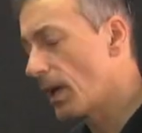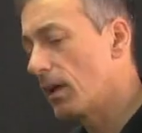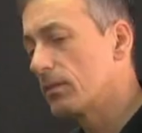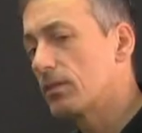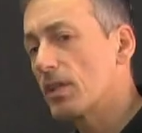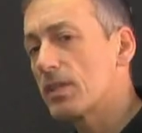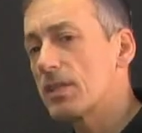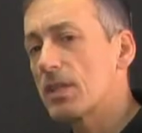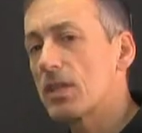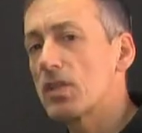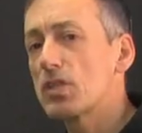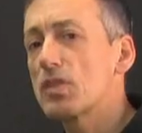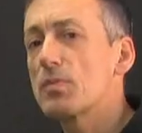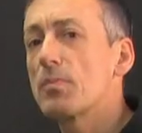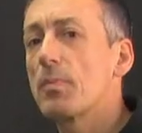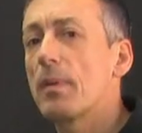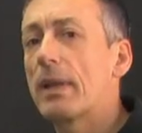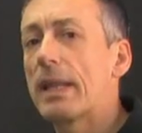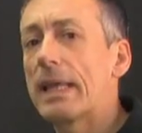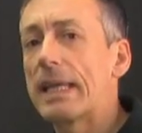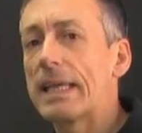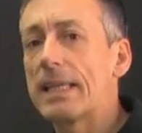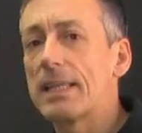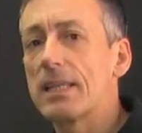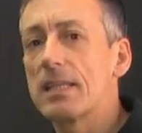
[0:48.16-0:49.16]
I'll just
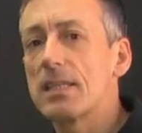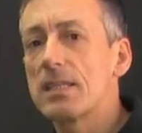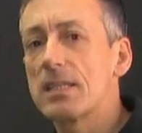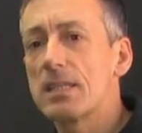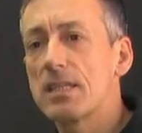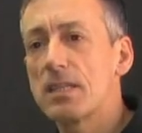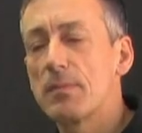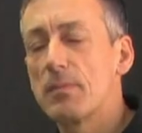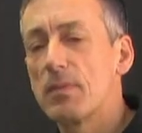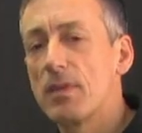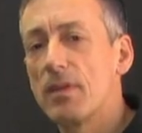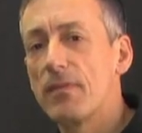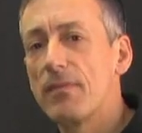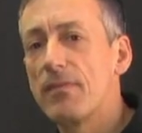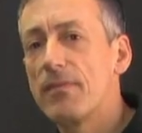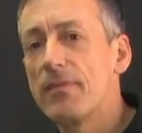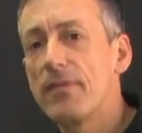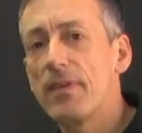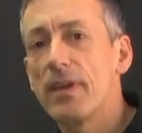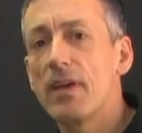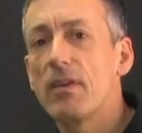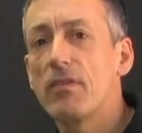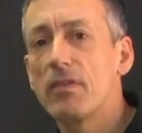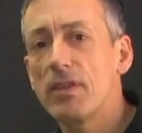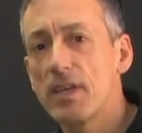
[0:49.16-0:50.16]
explain some of the
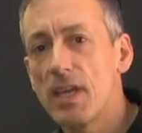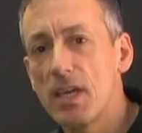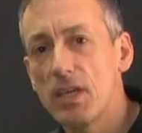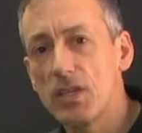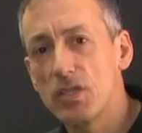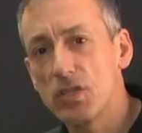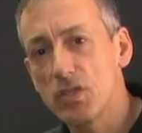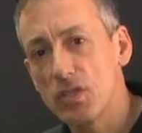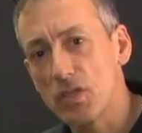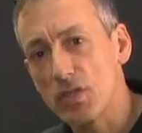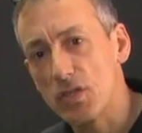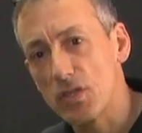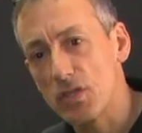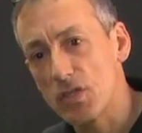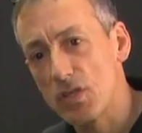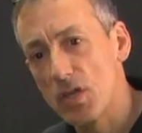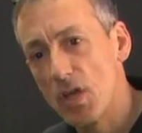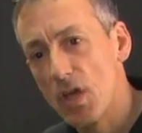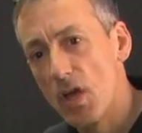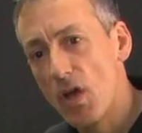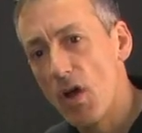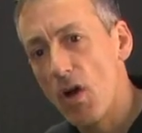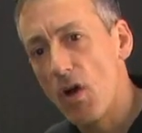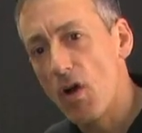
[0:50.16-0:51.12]
variations